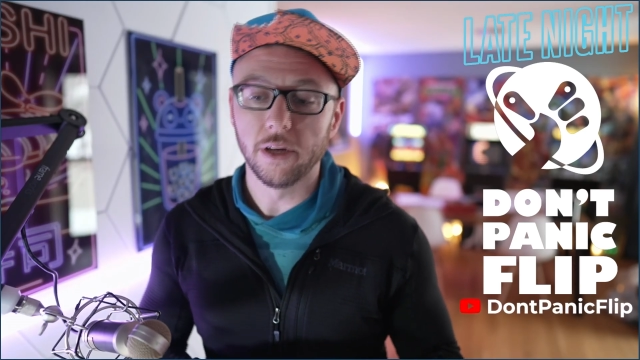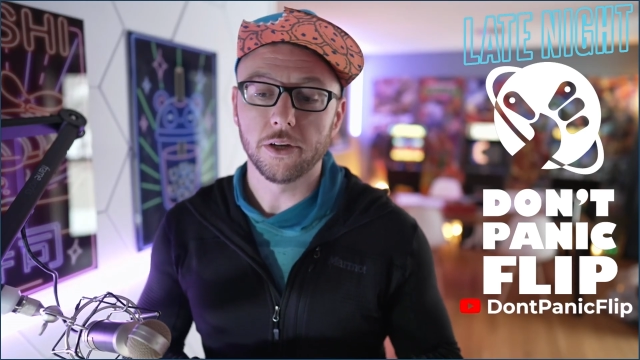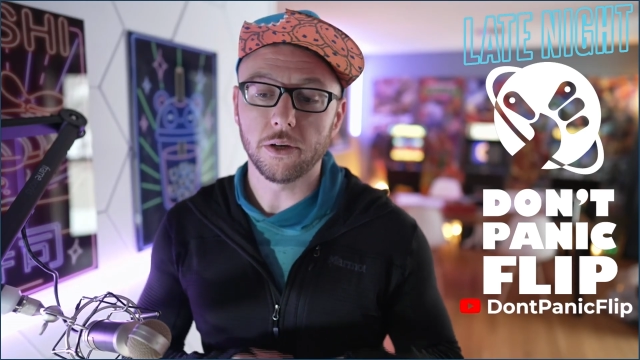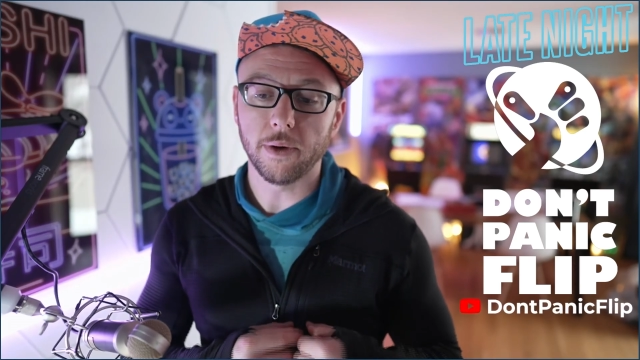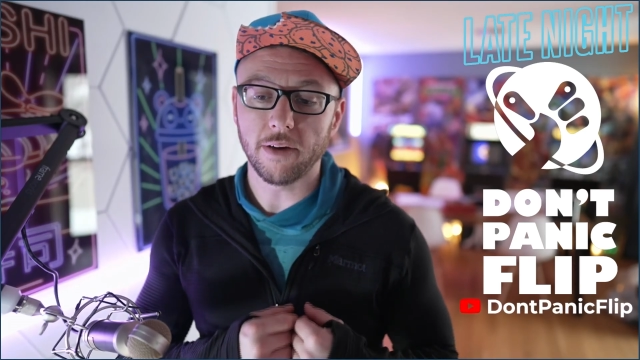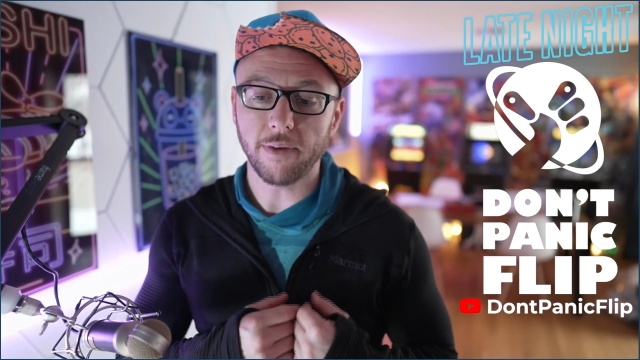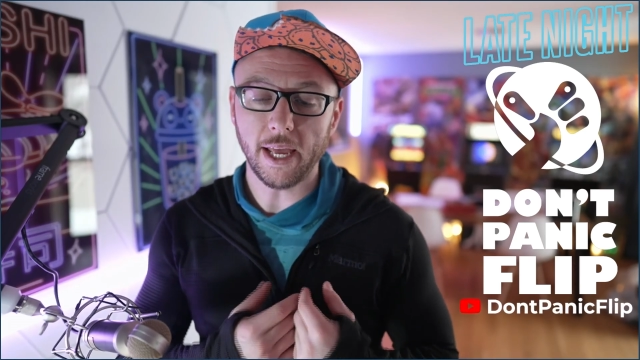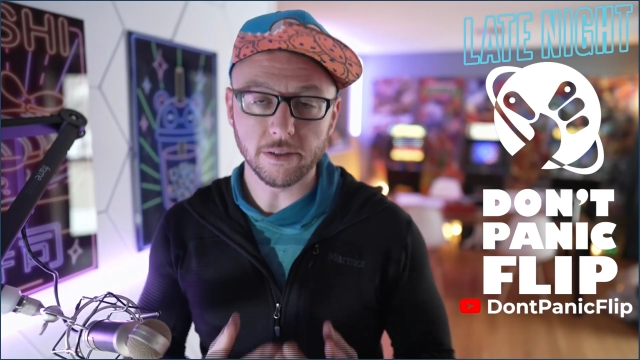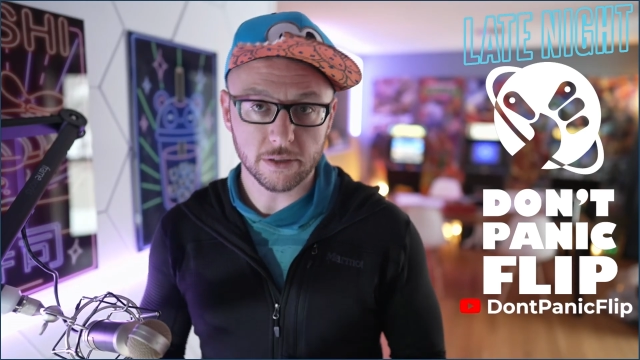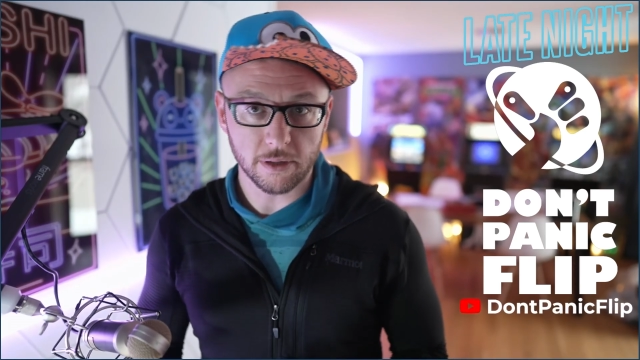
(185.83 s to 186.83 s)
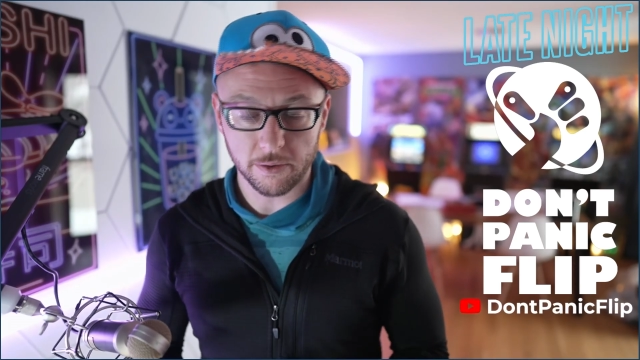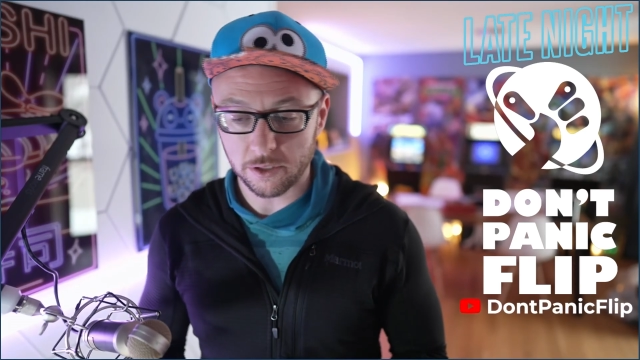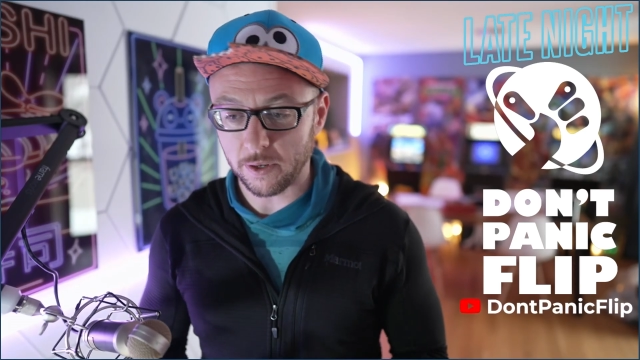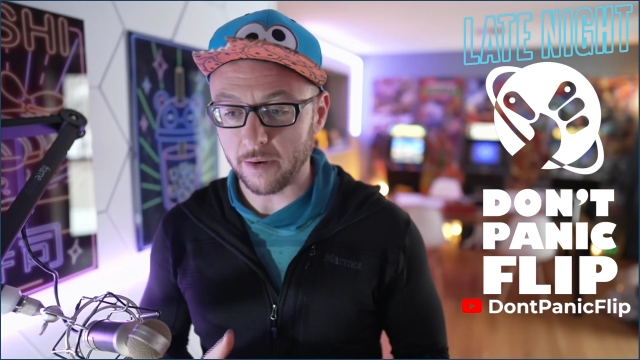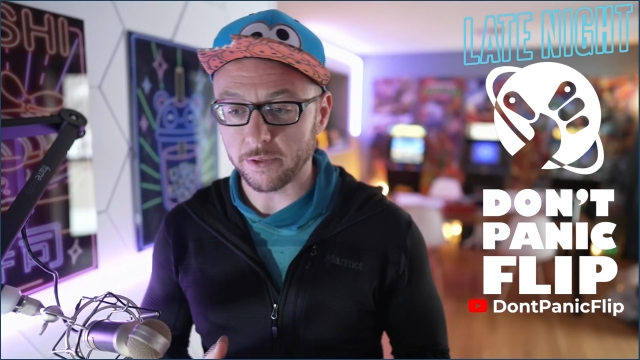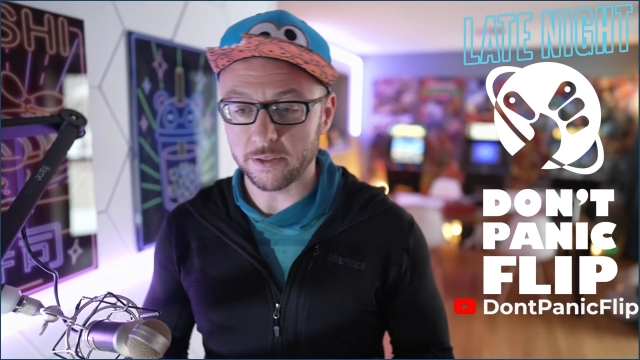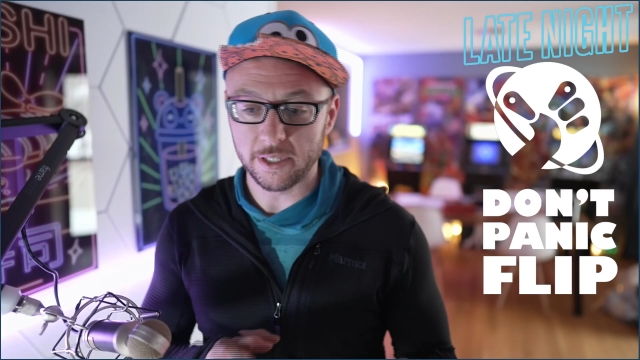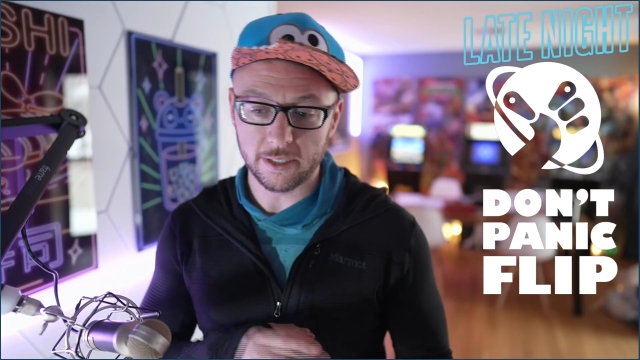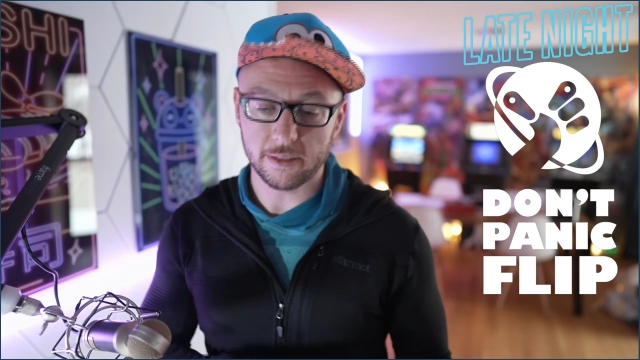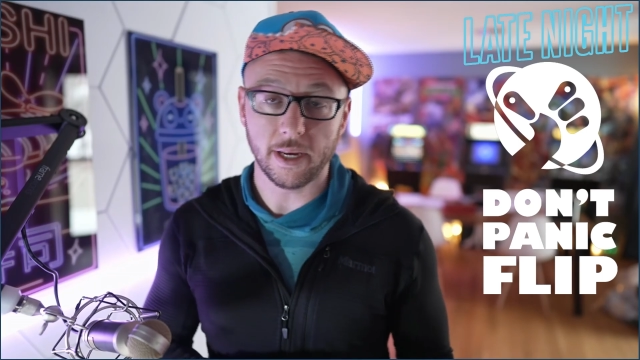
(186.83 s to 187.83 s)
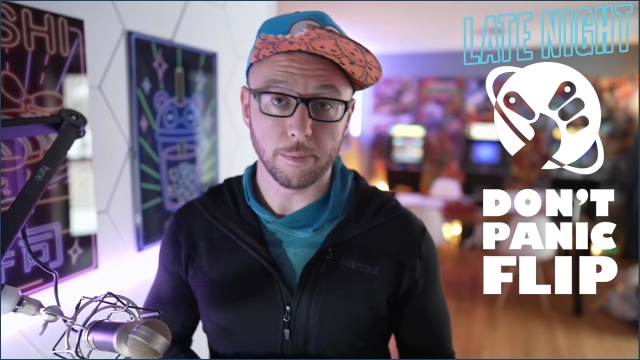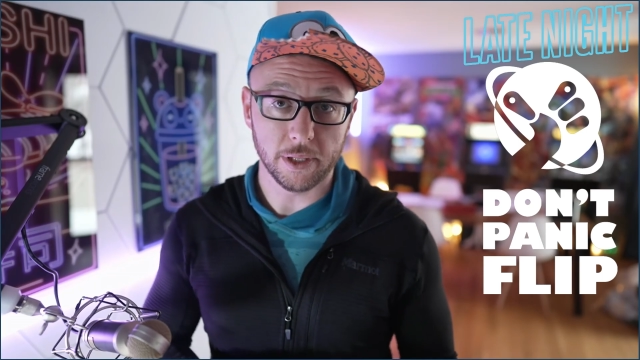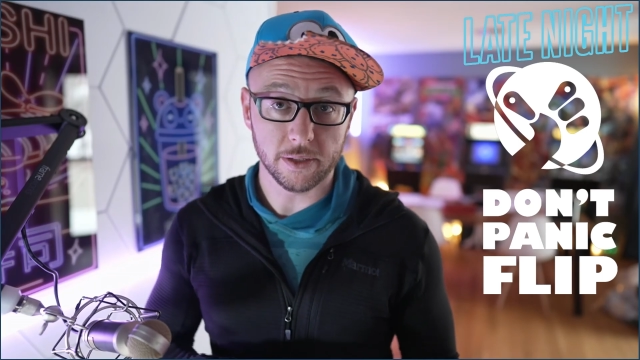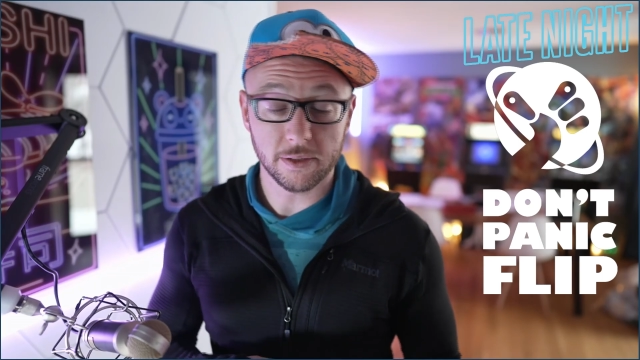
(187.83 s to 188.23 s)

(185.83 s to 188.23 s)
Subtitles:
you have installed the drivers and disabled this?